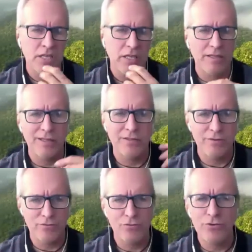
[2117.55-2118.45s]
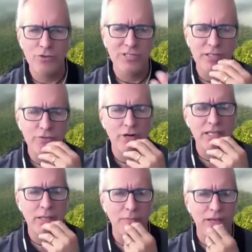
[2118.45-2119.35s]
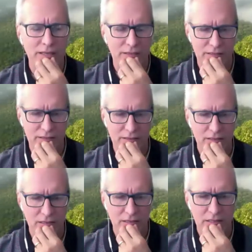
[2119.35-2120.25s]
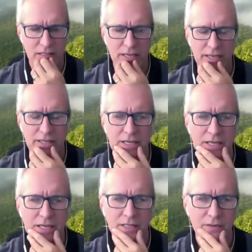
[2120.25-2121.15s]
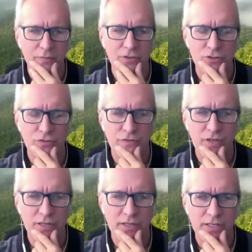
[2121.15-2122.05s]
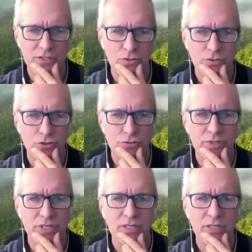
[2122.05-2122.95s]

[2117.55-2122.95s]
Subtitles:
And then 2 years later, I came back and in Guyana, and I went to the field and I saw the tree